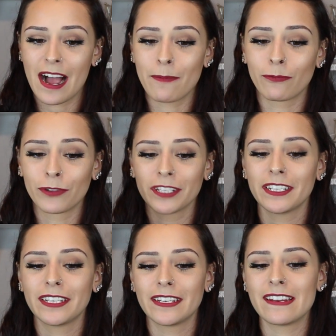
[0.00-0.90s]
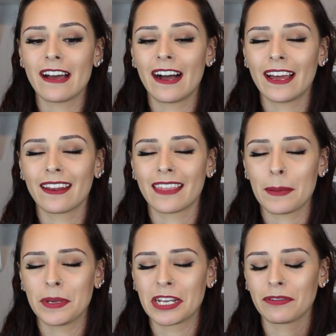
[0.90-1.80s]
I'm really not
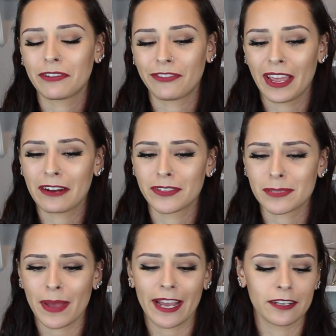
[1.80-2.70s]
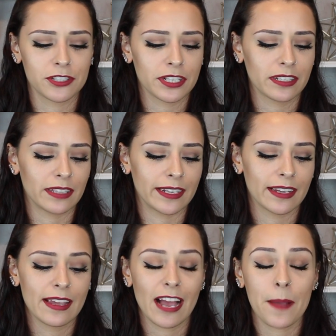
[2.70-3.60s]
that big of a fan of this packaging. Like,
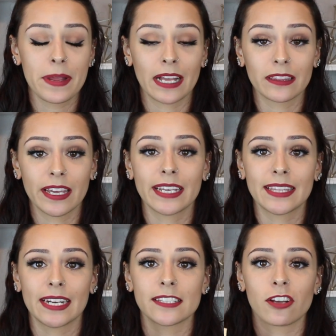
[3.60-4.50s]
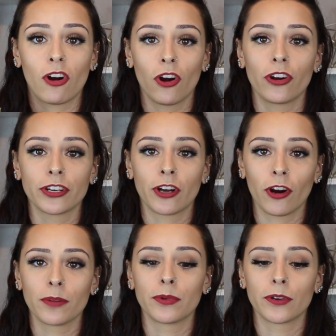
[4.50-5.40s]
I mean, I like that it's hard
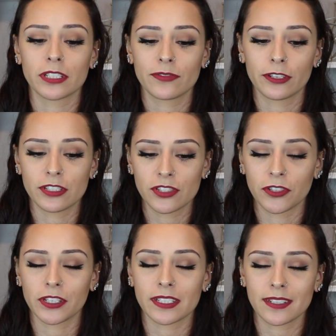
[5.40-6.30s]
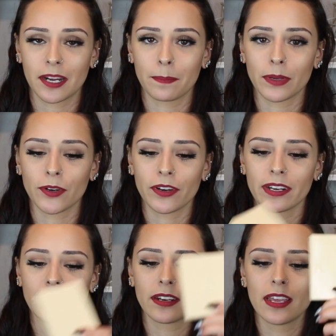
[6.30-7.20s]
cardboard, it's very sturdy, it's got a mirror in
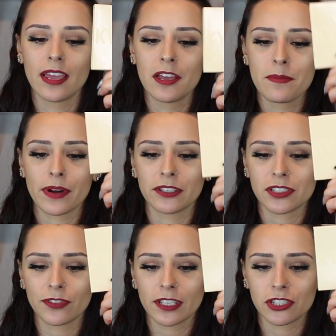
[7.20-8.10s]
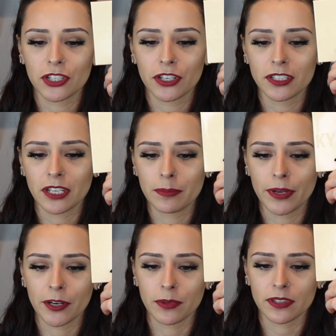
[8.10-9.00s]
it, but I just feel like she could have done
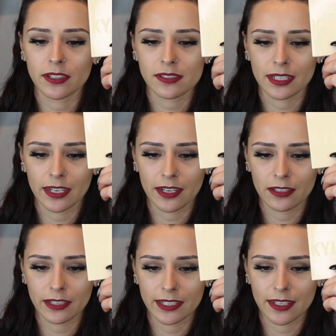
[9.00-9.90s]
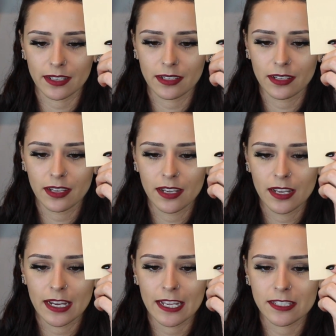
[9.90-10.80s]
better with this. Like, I gotta like get it.
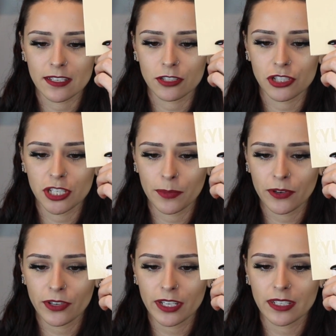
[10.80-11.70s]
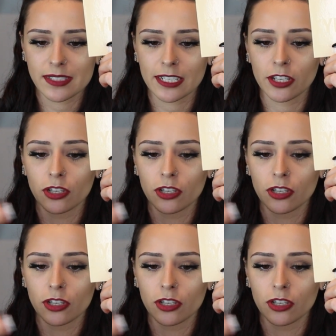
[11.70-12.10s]
It's shimmery, it's like a